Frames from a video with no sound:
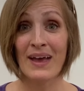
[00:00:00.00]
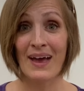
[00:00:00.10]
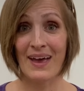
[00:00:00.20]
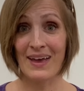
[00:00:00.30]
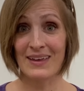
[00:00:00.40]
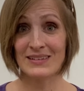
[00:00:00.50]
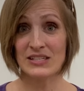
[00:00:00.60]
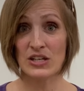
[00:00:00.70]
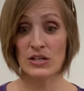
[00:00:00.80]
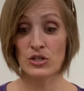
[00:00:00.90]
and
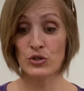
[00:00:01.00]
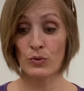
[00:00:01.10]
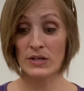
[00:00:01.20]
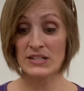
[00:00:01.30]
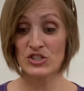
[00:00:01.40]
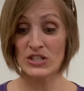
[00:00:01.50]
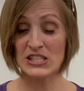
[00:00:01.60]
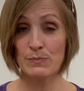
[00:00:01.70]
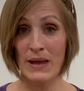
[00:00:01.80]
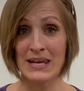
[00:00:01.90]
you're
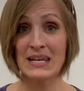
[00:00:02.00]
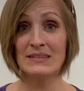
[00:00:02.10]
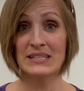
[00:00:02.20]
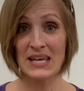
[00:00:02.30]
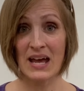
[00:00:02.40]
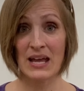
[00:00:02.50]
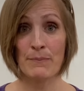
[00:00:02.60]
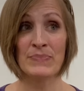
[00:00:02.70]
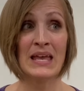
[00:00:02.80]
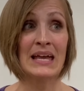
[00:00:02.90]
just spending the time